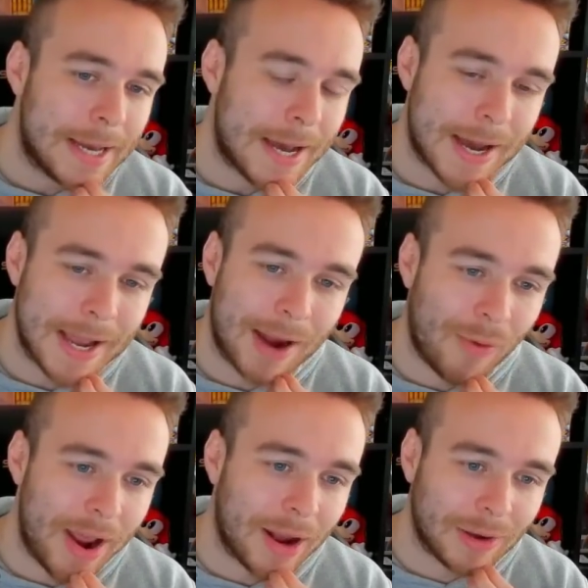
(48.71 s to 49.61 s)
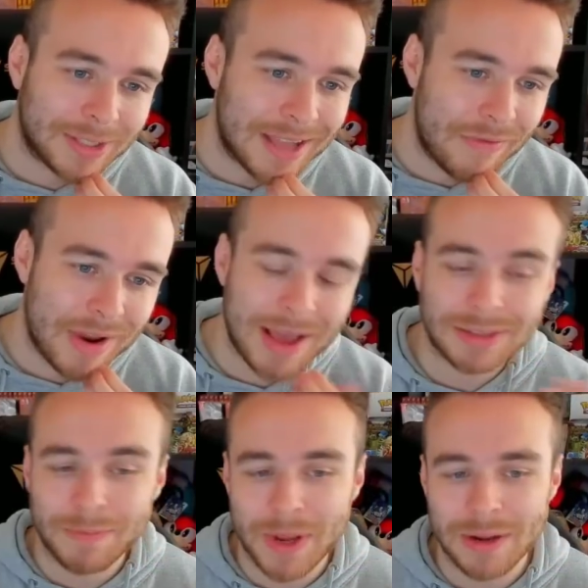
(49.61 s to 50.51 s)
Yeah, Raya got 7,
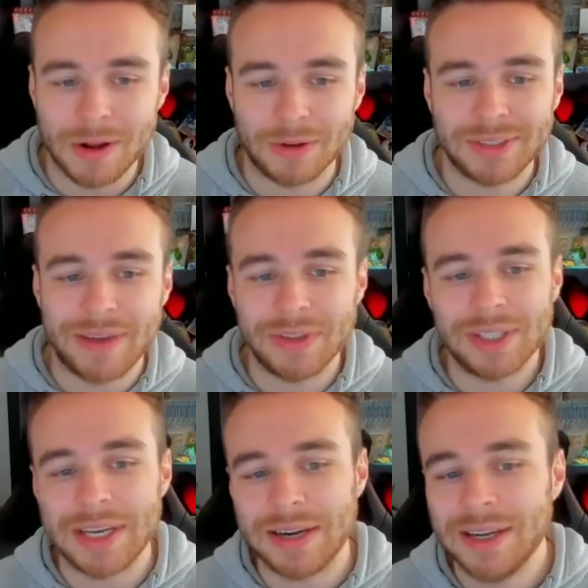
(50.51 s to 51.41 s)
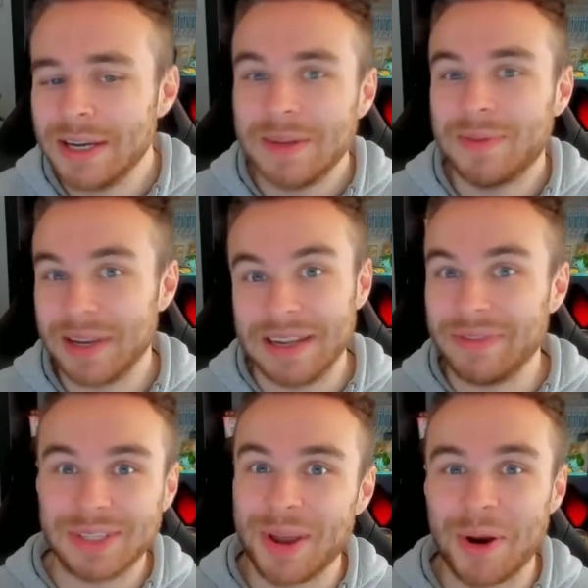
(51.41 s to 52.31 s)
Estepinion got 17, didn't
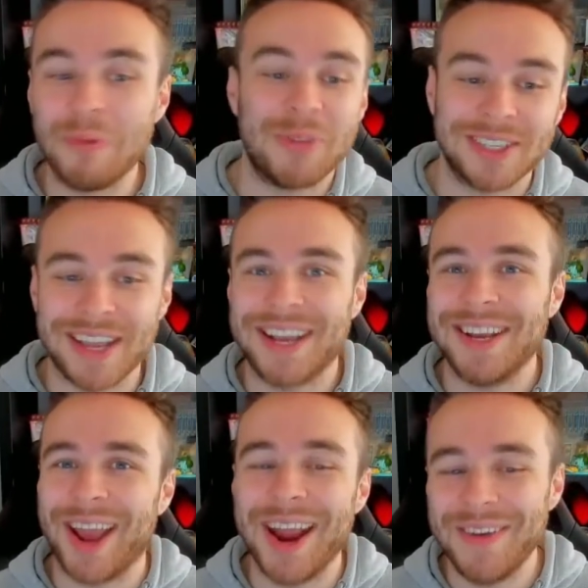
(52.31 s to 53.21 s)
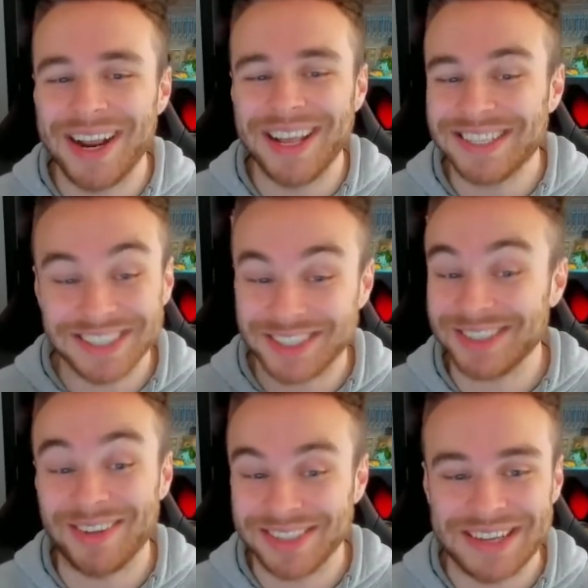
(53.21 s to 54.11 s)
even turn up for the second game. He literally
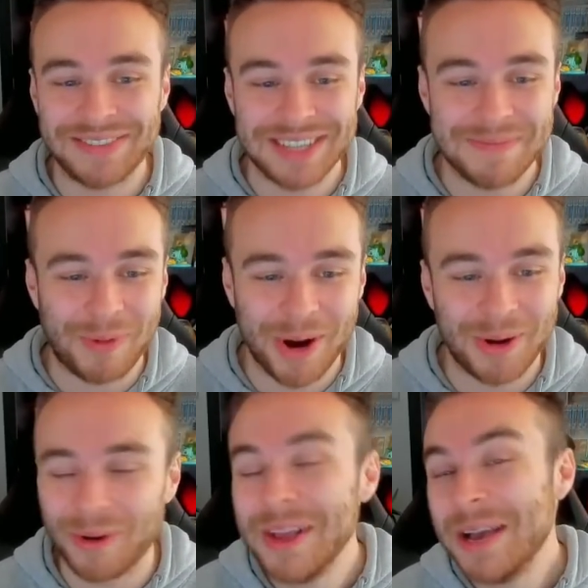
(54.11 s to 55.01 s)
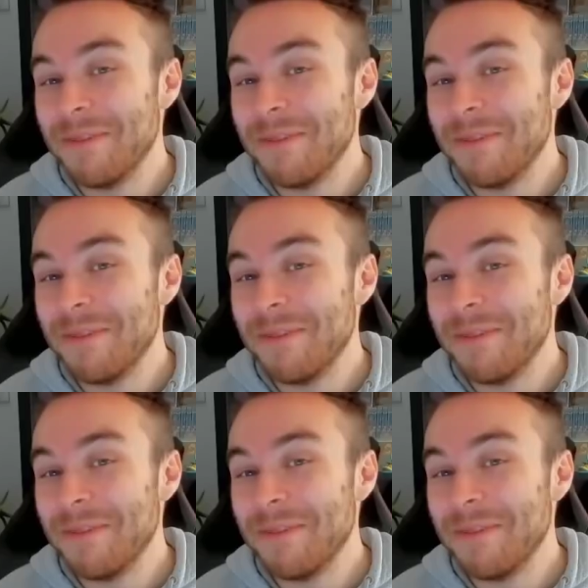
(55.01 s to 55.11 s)
just got the 17-point haul.